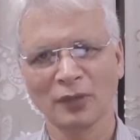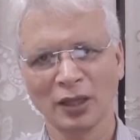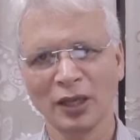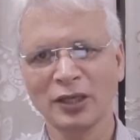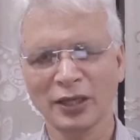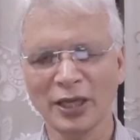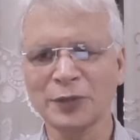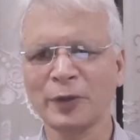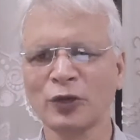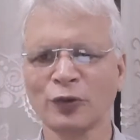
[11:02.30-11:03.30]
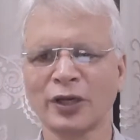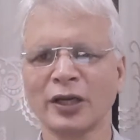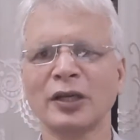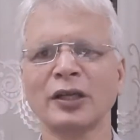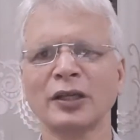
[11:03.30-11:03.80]
it has been
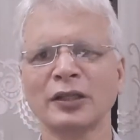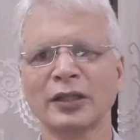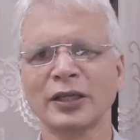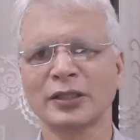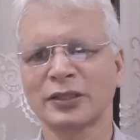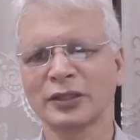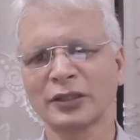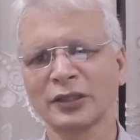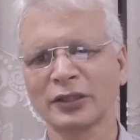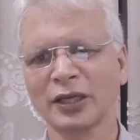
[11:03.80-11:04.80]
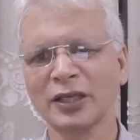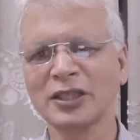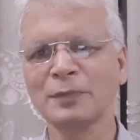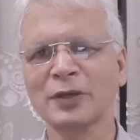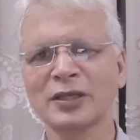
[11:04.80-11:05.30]
noted that the
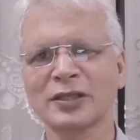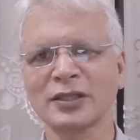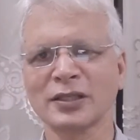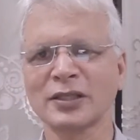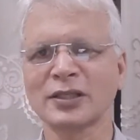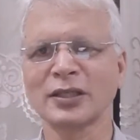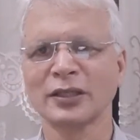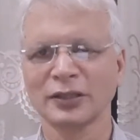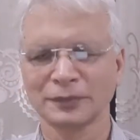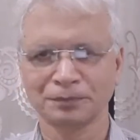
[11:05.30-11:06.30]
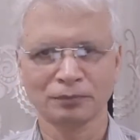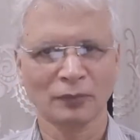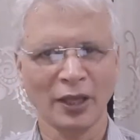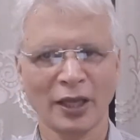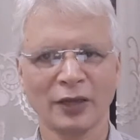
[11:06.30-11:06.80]
lazy persons
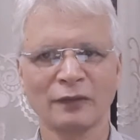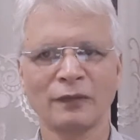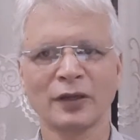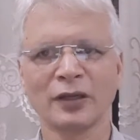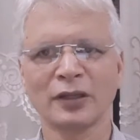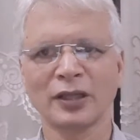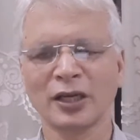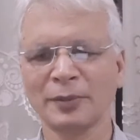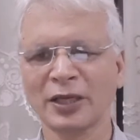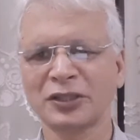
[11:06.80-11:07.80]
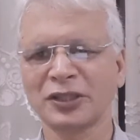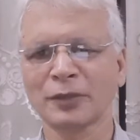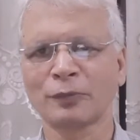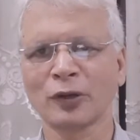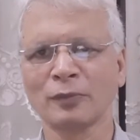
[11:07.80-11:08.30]
have the dementia
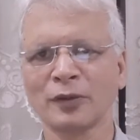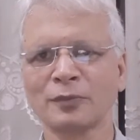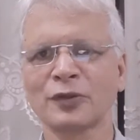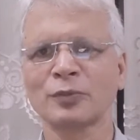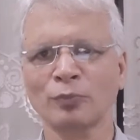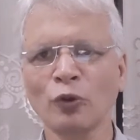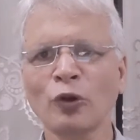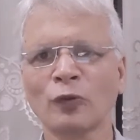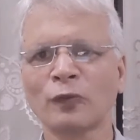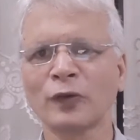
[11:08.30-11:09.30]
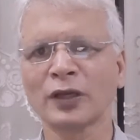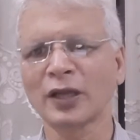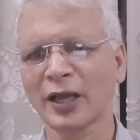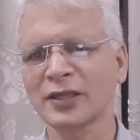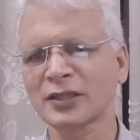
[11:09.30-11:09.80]
problems more often
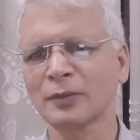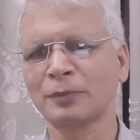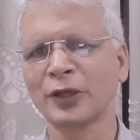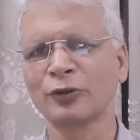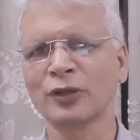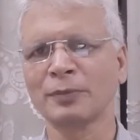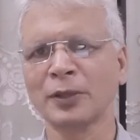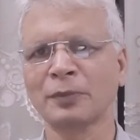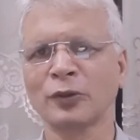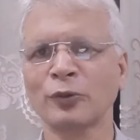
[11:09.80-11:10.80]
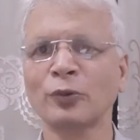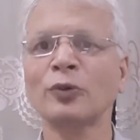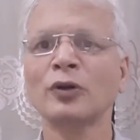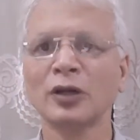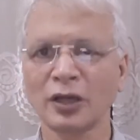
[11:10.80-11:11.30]
as compared to the people who
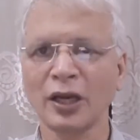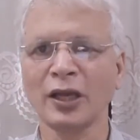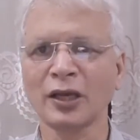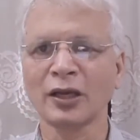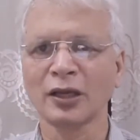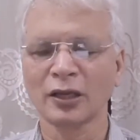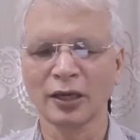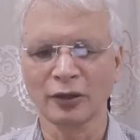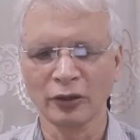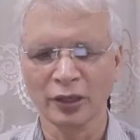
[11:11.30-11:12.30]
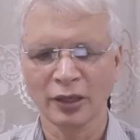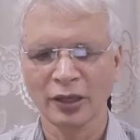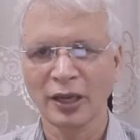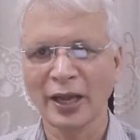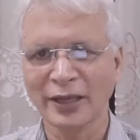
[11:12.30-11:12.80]
take regular
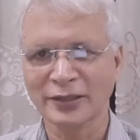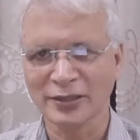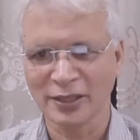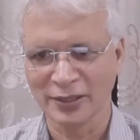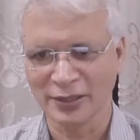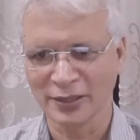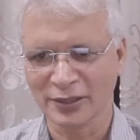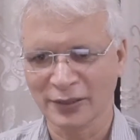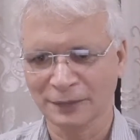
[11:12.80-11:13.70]
exercises.